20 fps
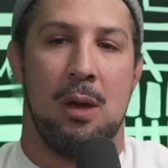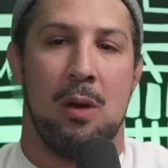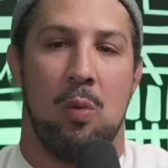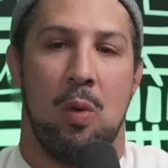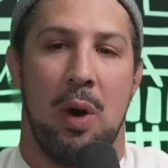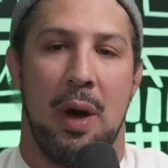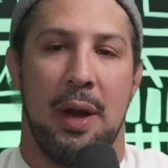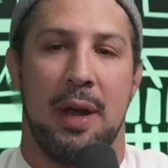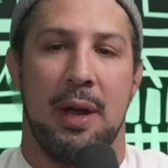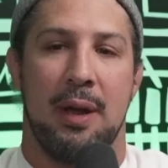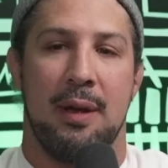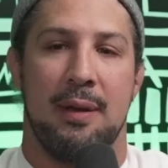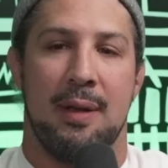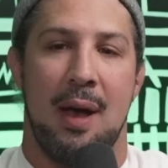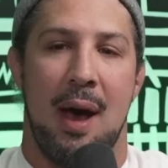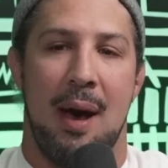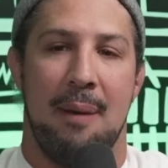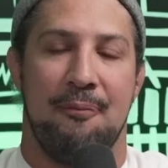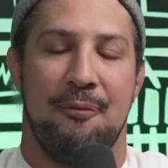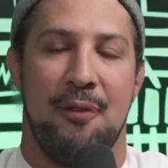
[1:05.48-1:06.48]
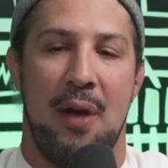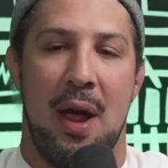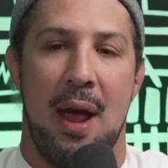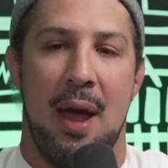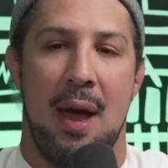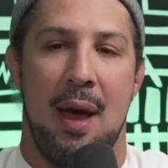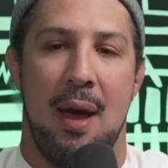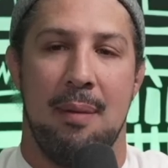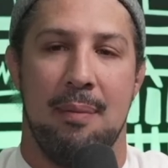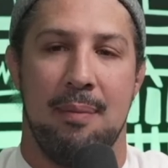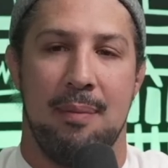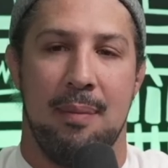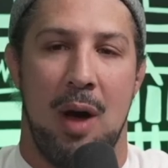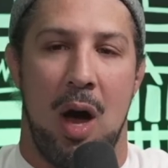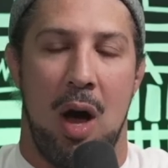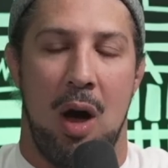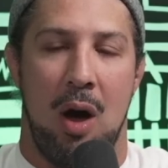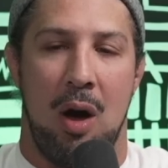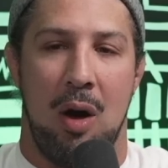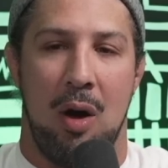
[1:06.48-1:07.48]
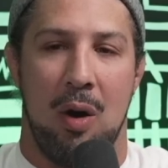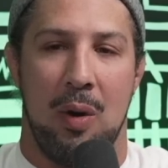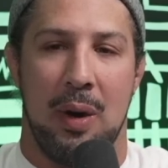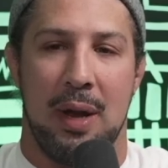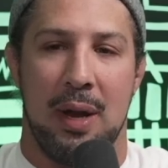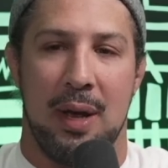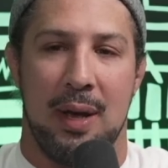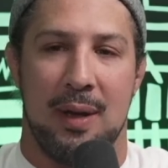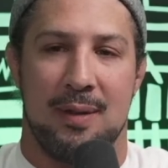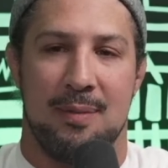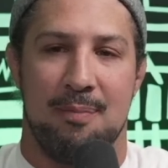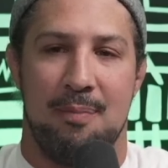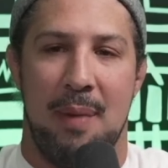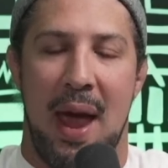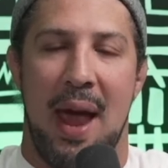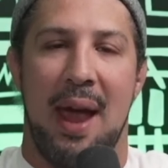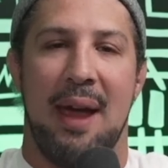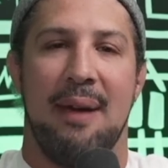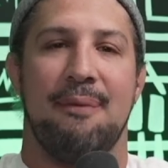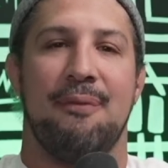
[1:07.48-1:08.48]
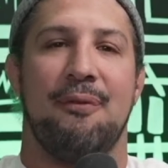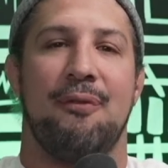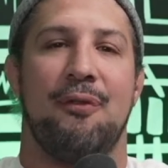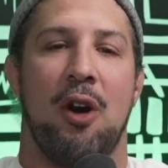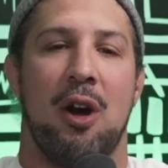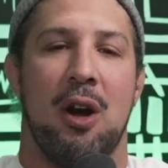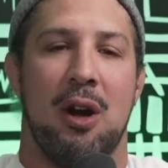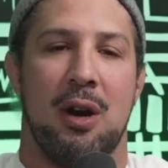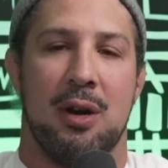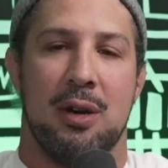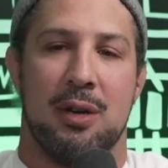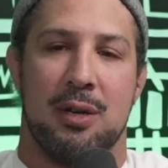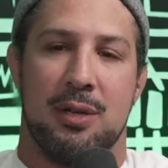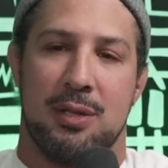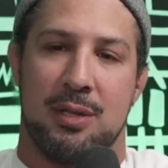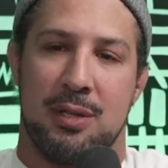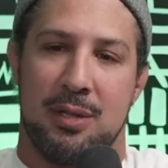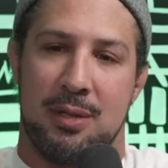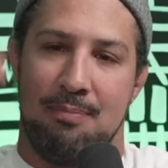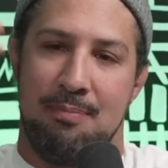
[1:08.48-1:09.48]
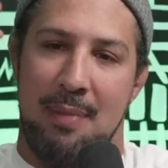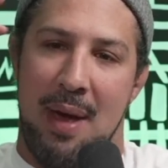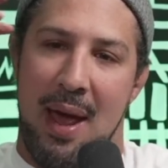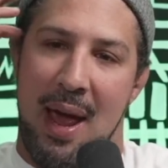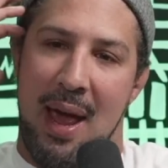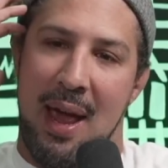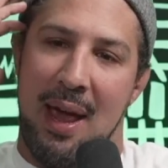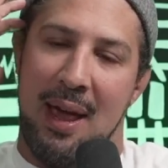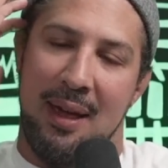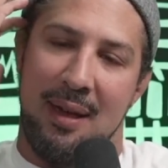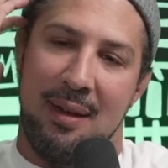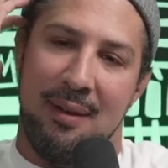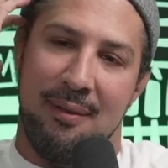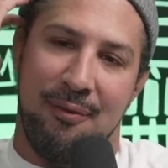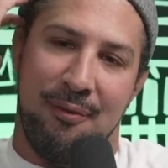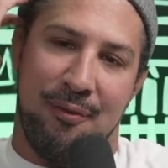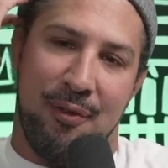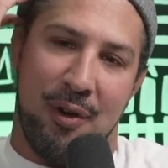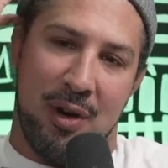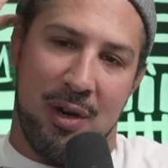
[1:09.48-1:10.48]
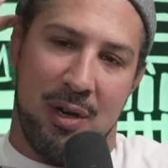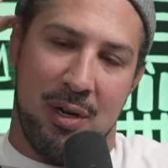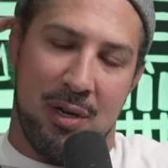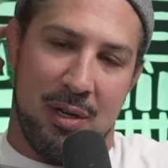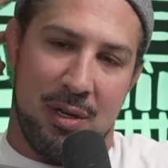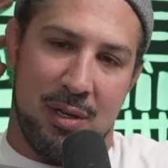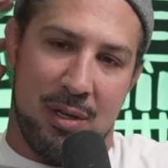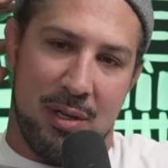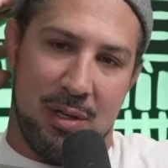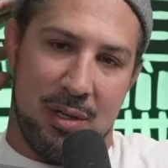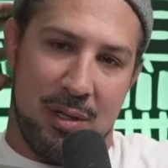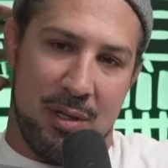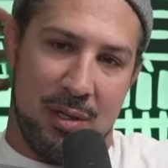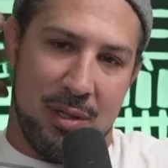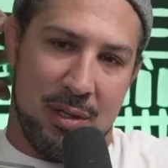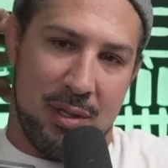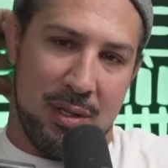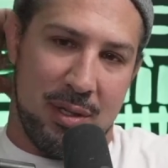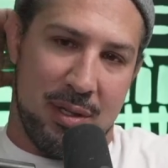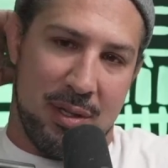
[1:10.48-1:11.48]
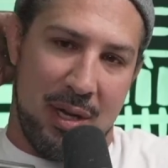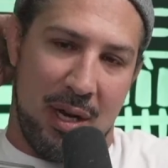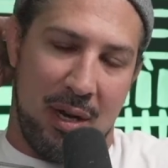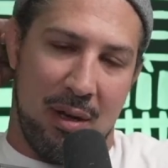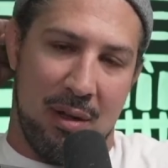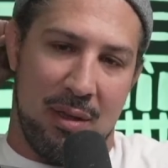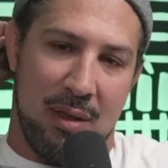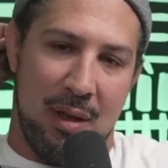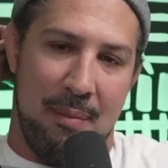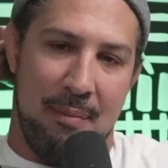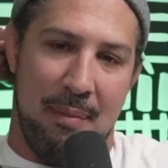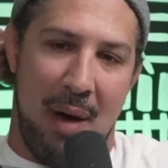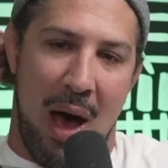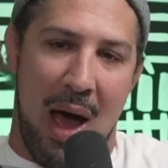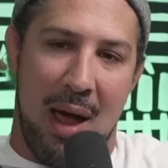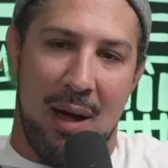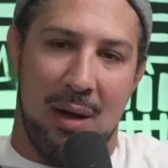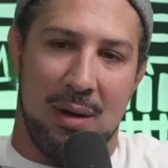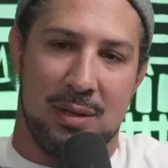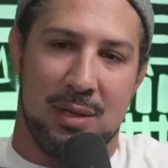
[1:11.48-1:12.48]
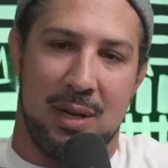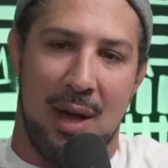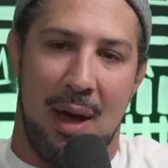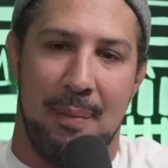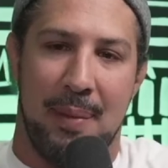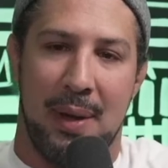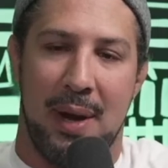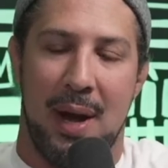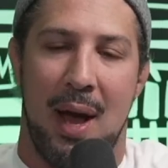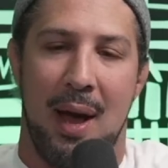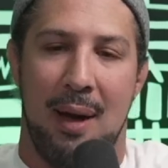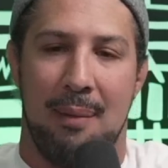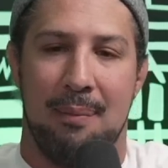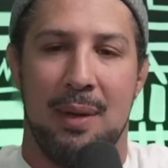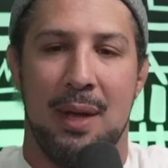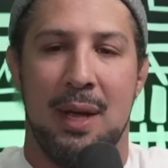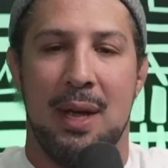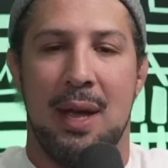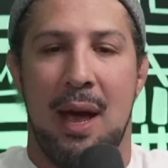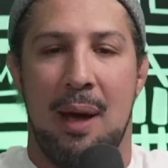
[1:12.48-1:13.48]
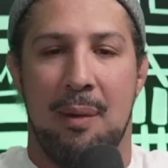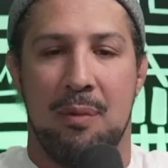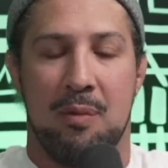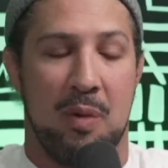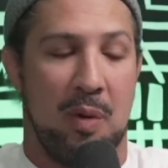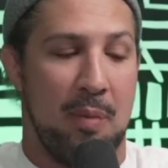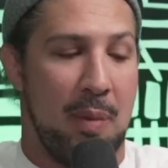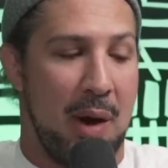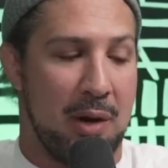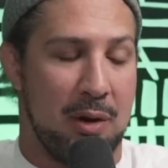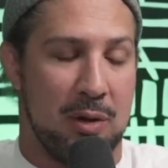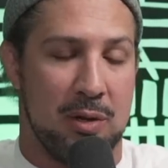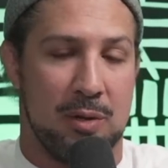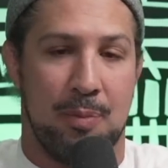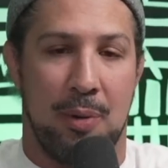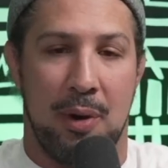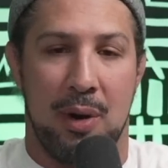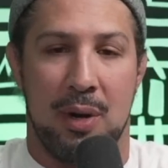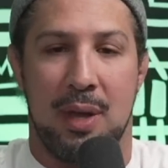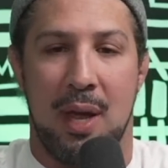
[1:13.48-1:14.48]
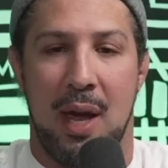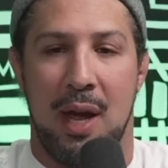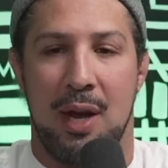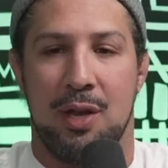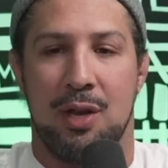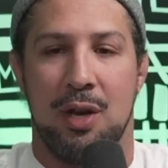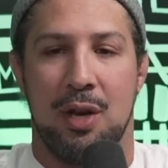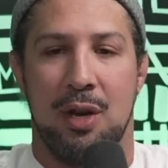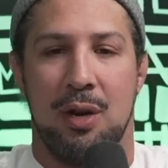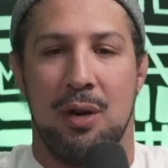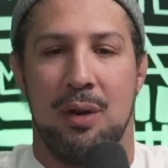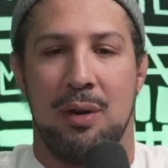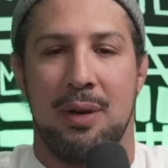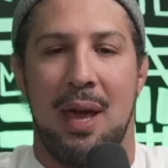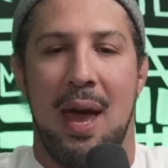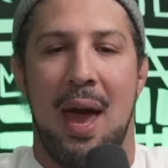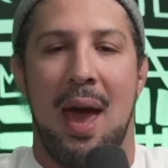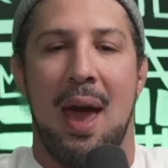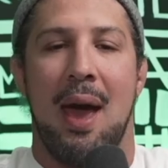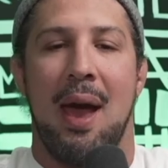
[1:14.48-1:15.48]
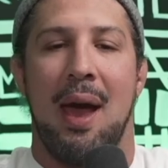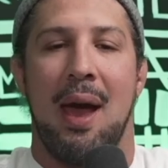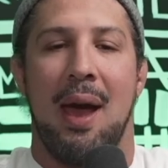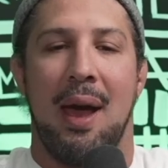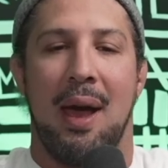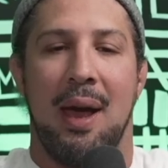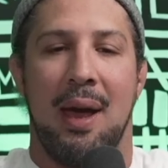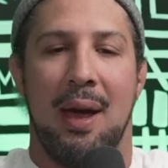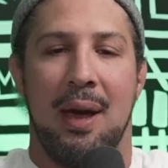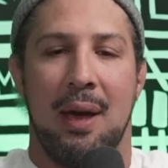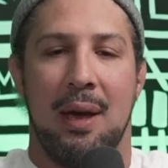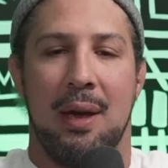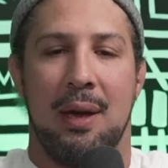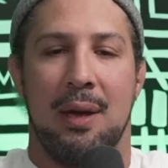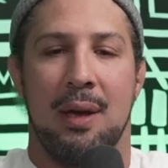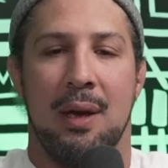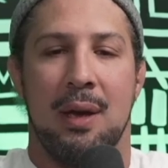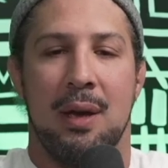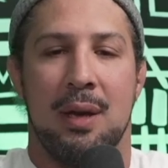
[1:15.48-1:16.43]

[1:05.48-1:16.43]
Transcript: What is up, fam? Oh, it is May 1st. May 1st. Cinco de is coming up. Happens to be my girl's birthday, too. Yay!